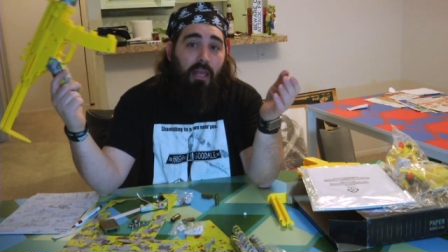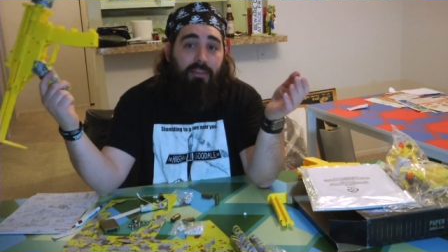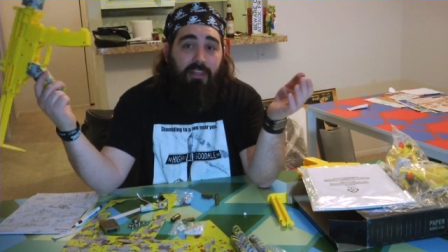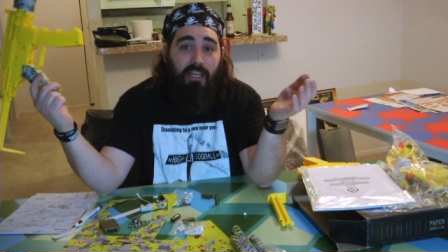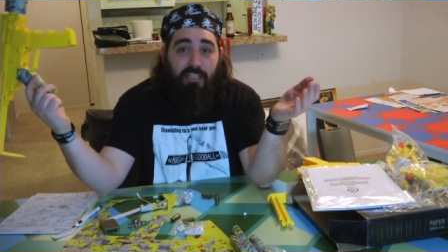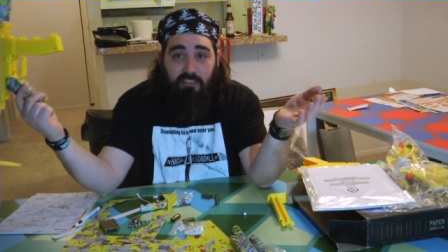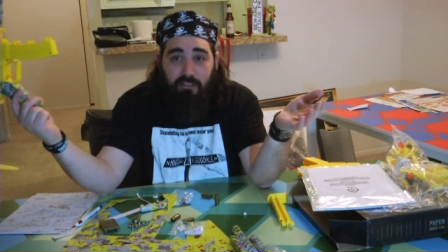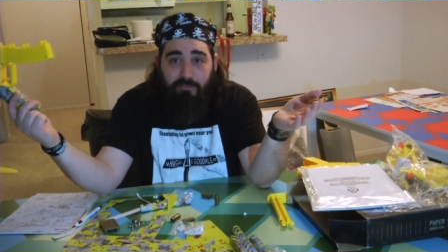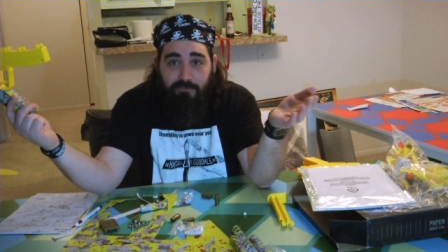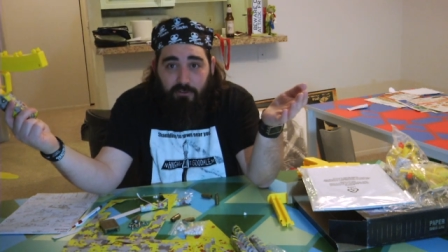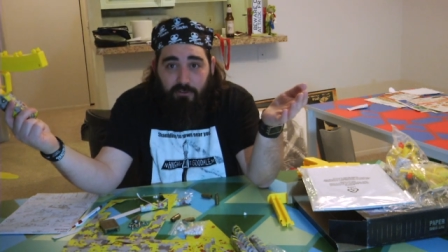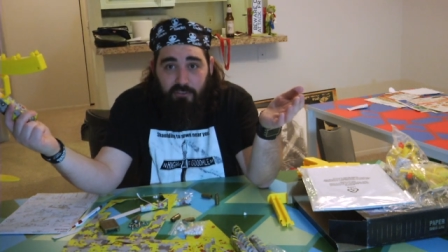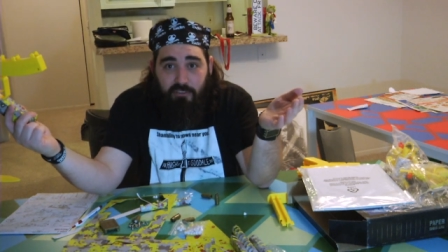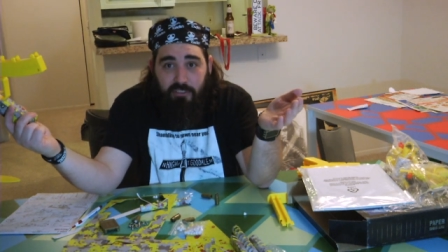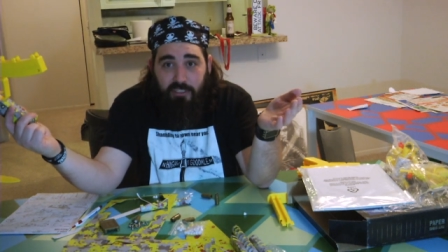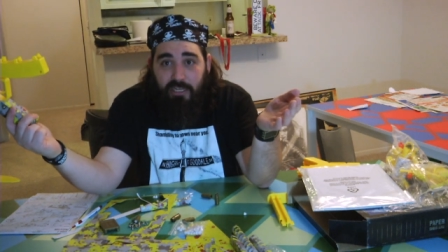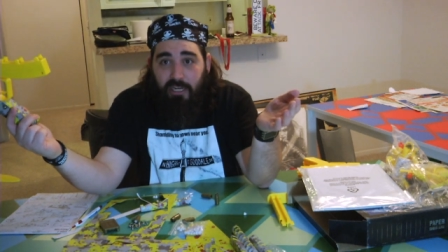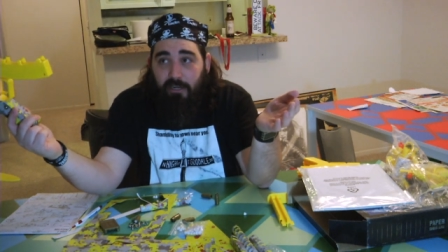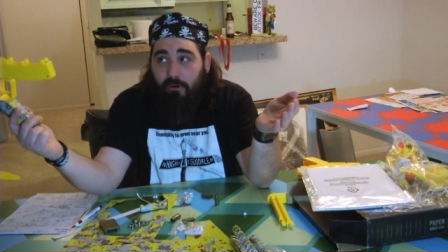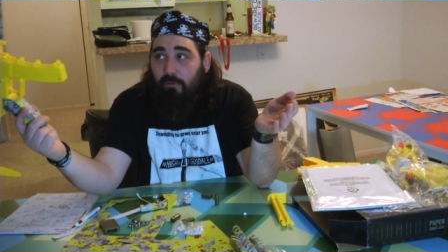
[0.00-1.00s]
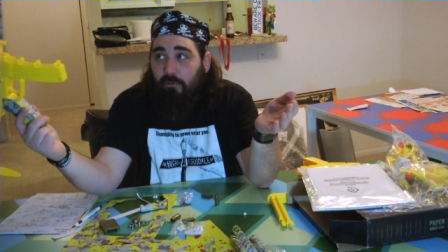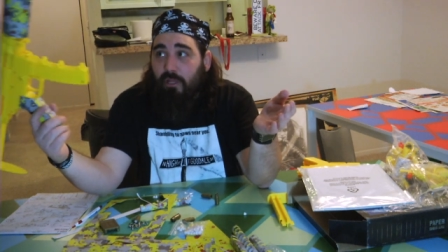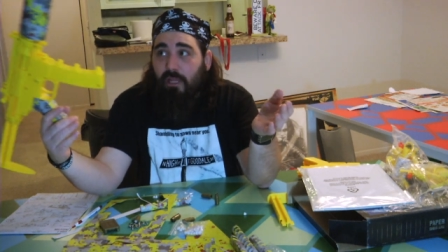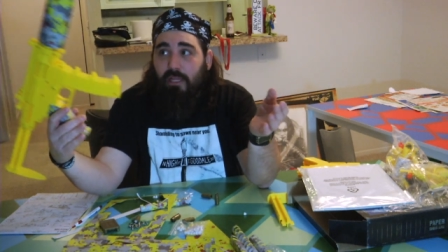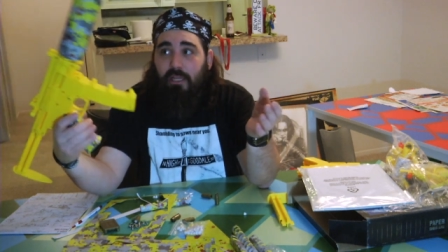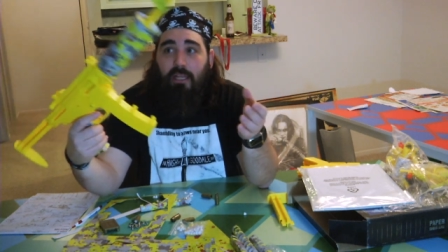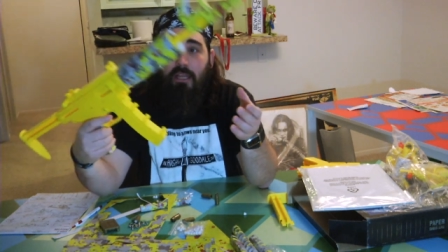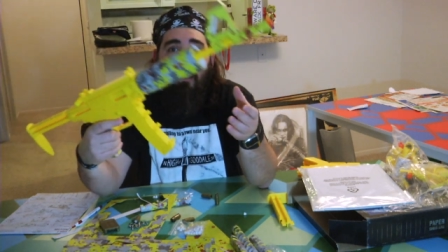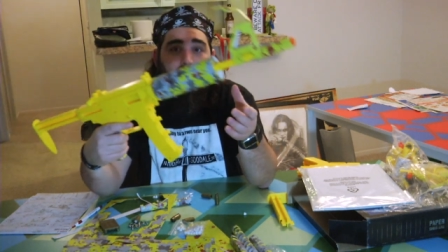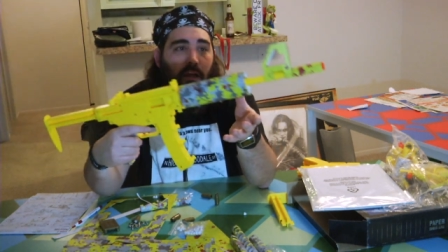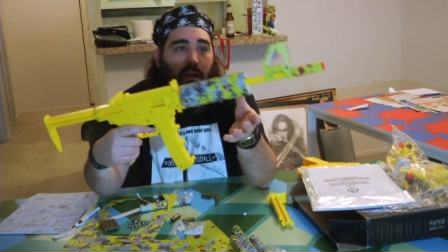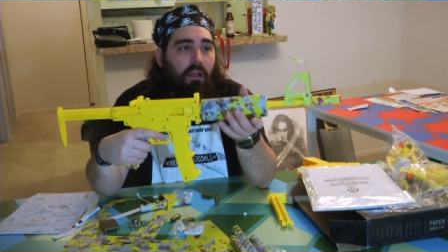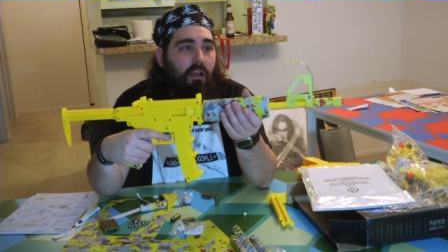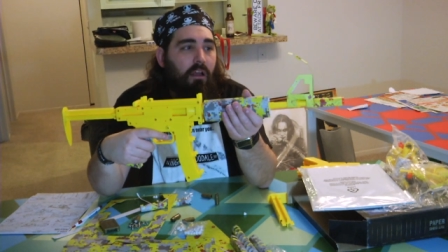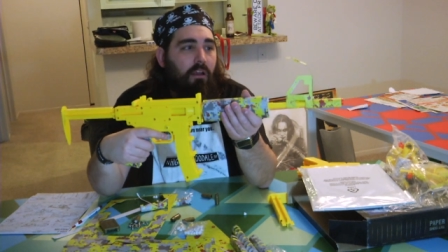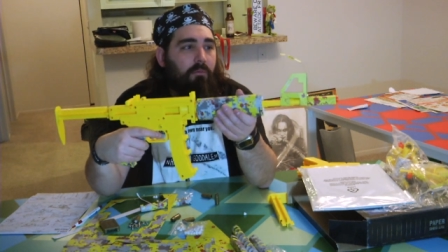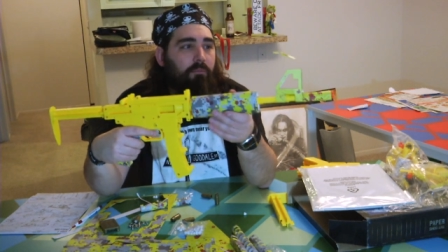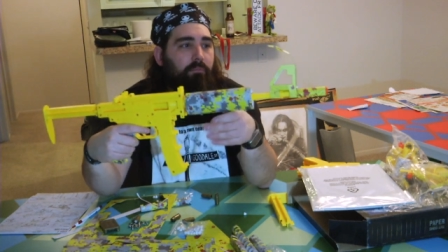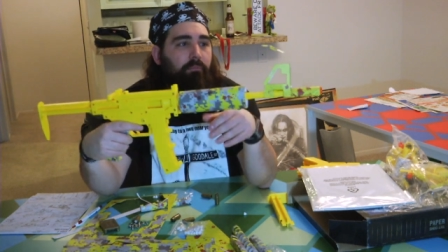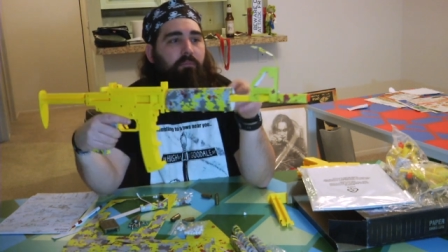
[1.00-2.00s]
That's the first thing I don't like.
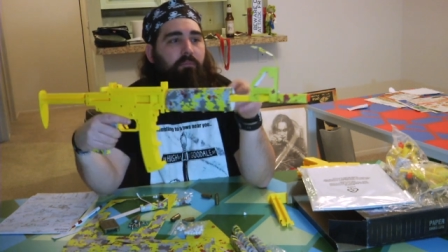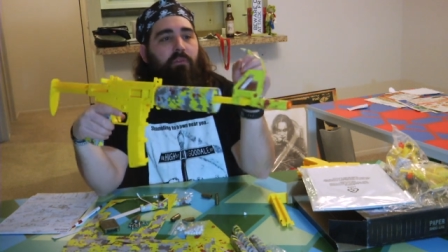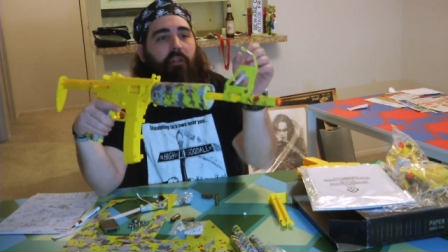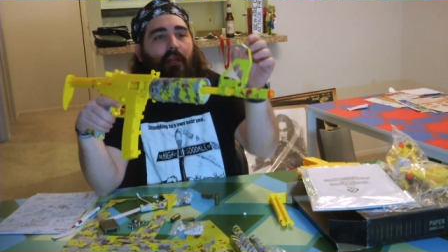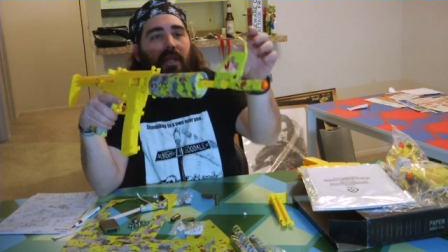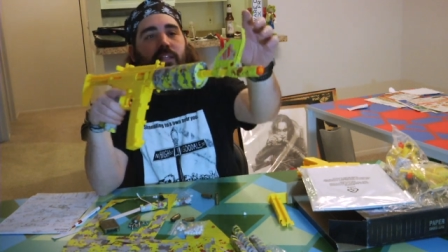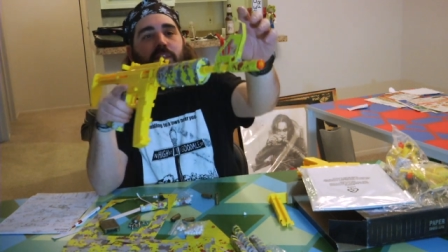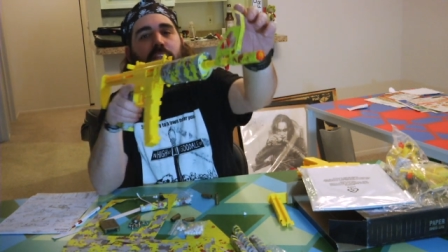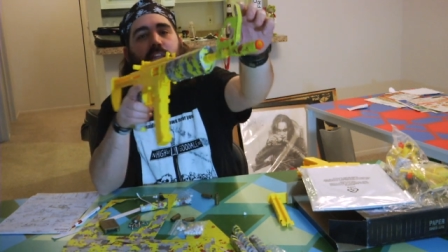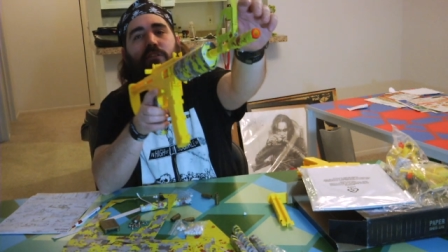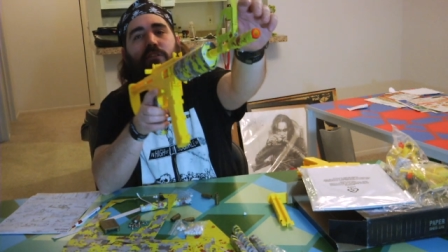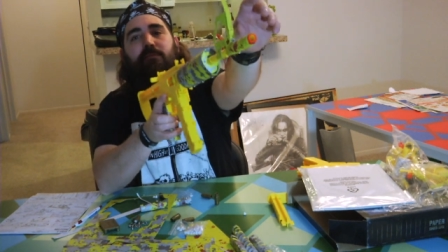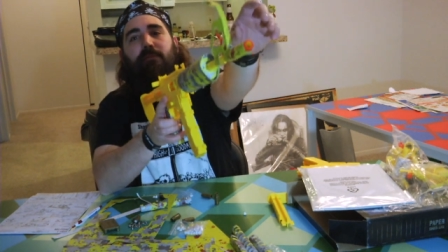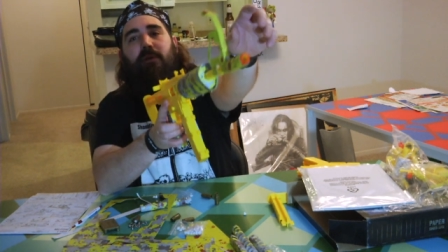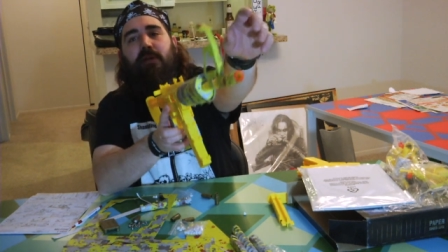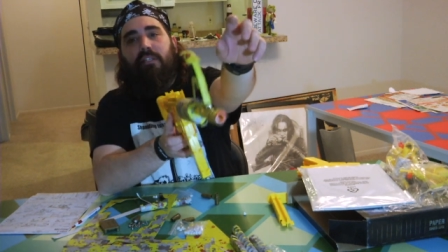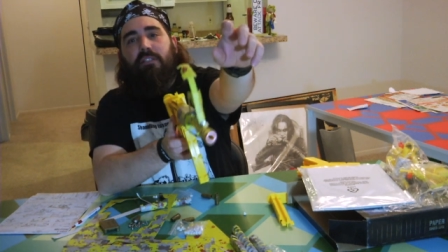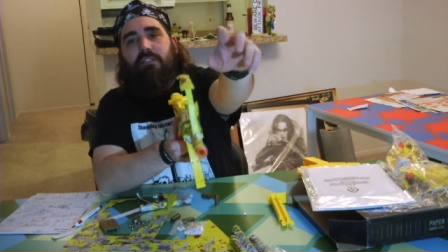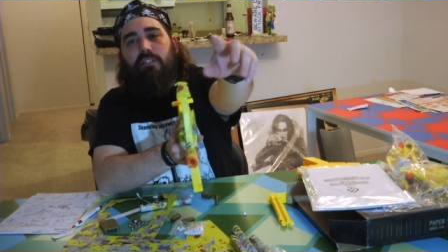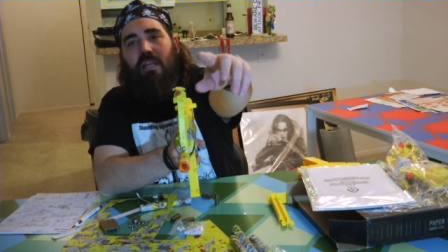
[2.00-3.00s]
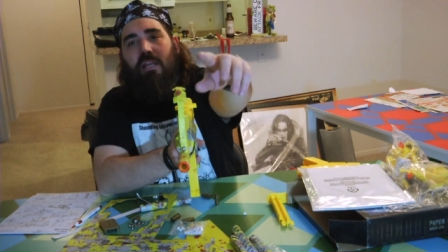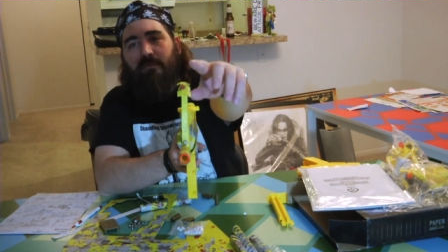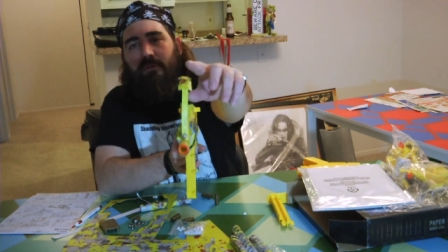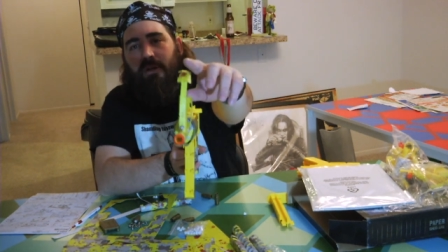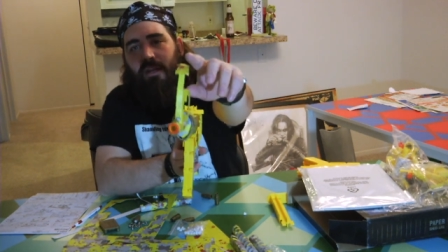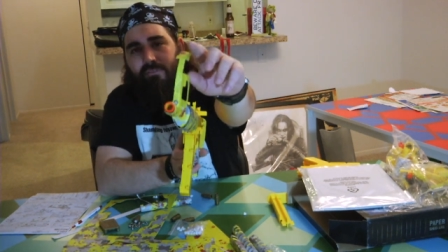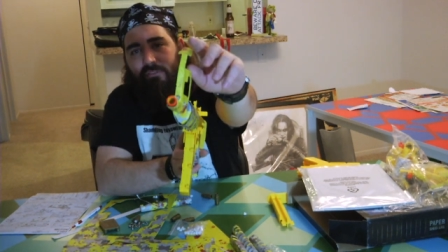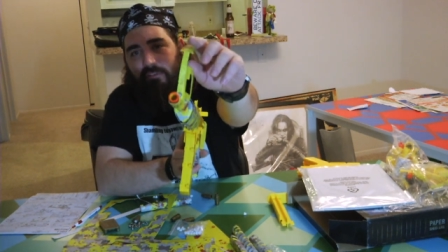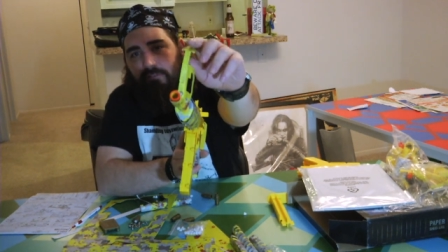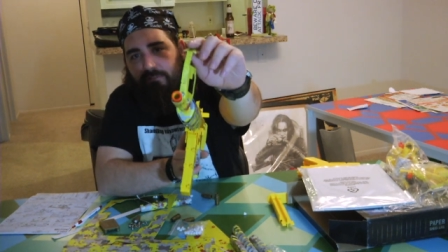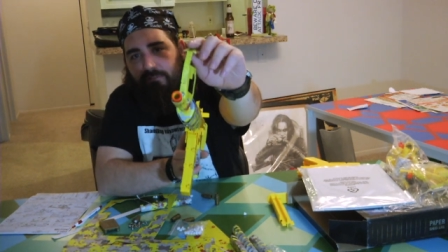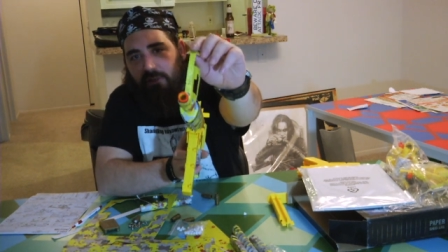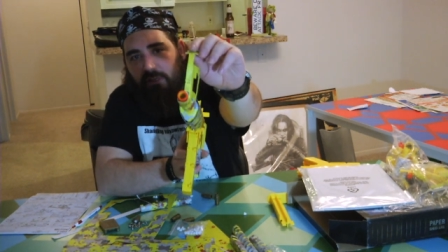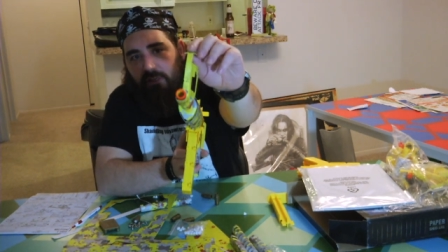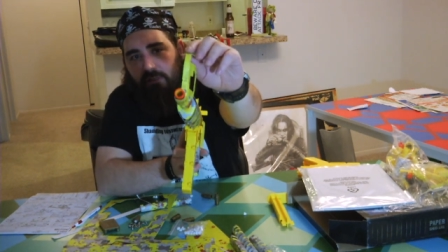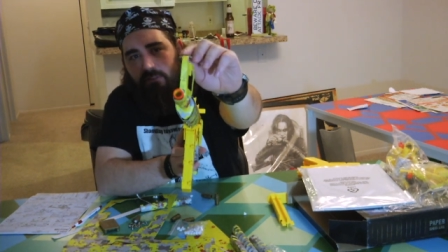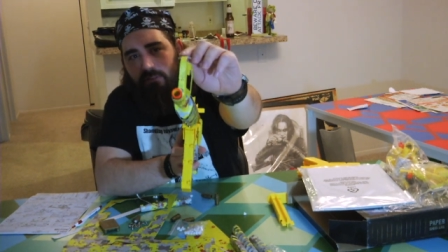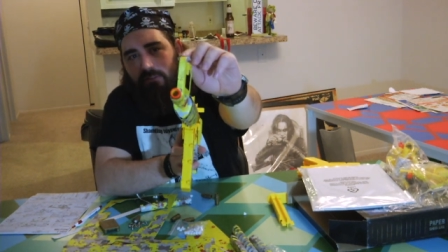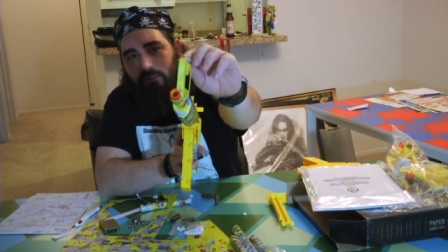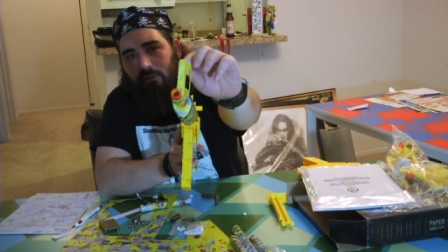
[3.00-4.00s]
Um, like this piece, I'm gonna have to
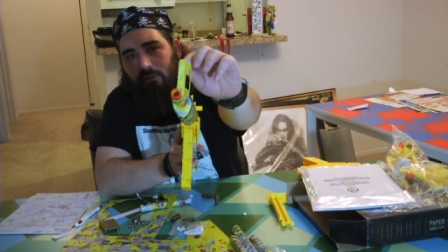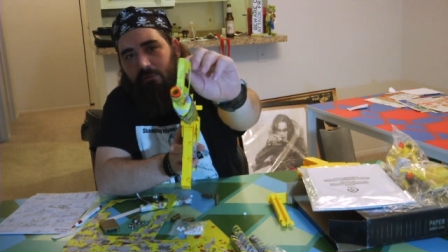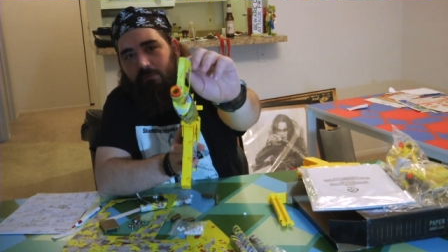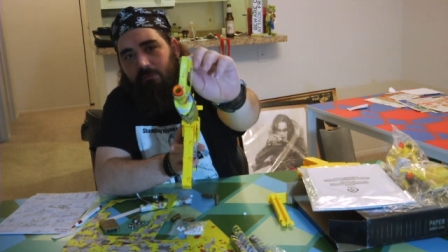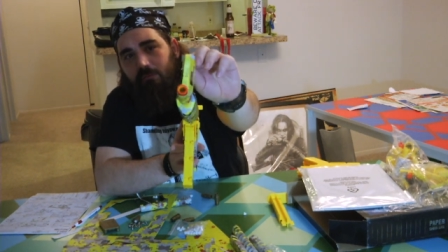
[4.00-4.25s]
fix.